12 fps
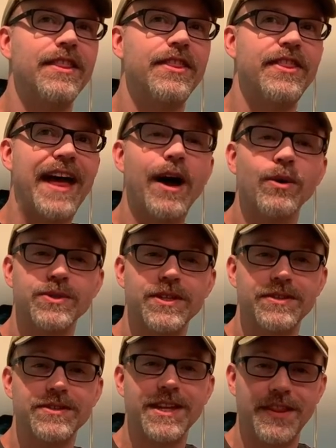
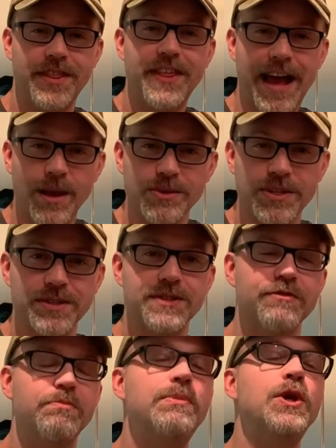thousands and thousands
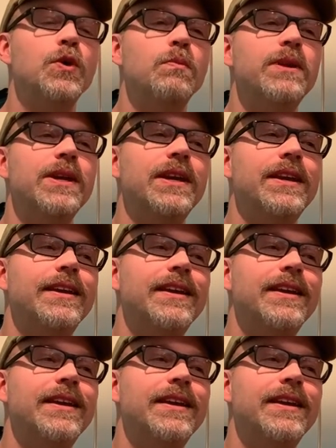of pupae.